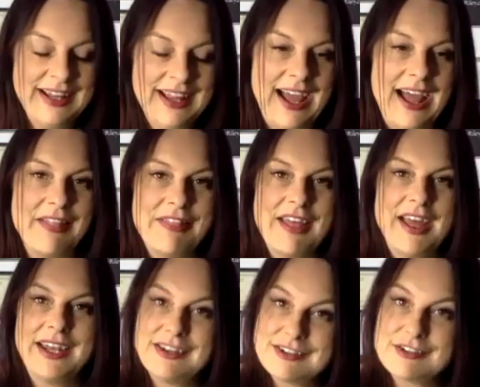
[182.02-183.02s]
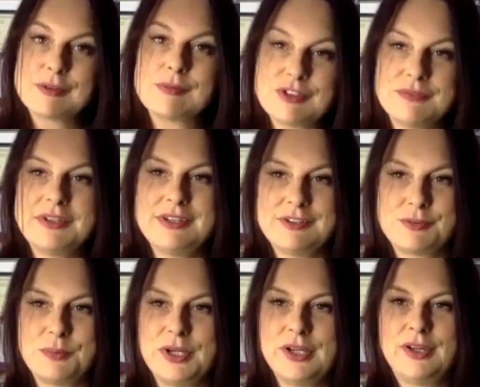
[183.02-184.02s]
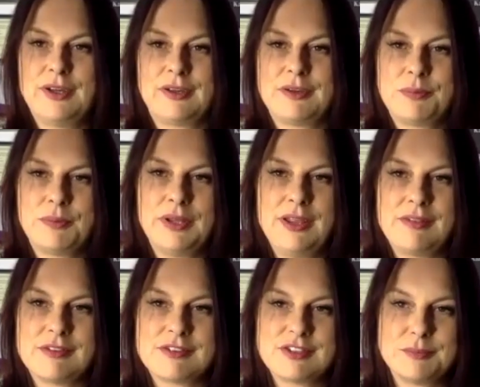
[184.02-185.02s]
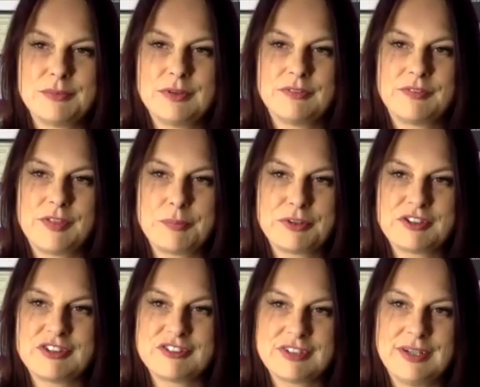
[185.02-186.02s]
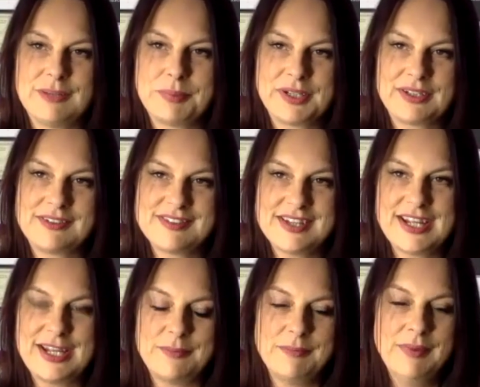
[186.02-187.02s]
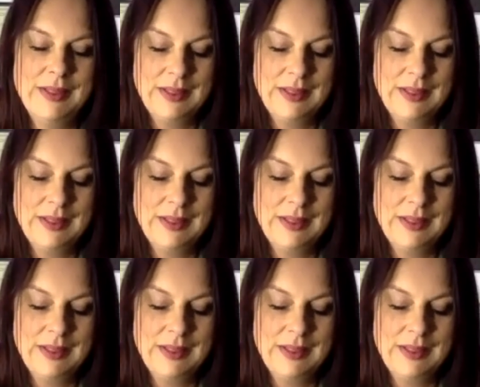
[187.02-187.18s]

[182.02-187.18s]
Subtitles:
and then ended up doing this work with some of the British Olympic team.